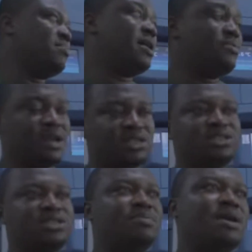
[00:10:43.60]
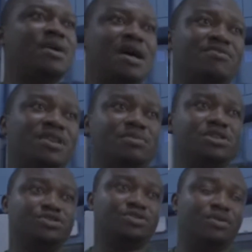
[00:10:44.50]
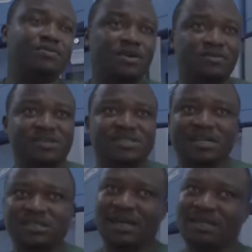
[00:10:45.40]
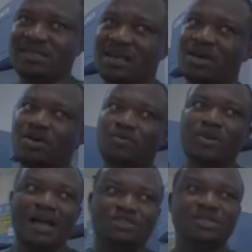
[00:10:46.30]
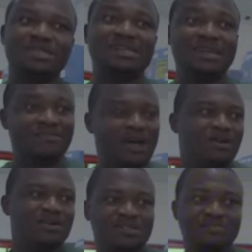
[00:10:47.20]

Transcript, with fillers: um, the relationship that we have with the Ministry of Health is such that we actually deliver all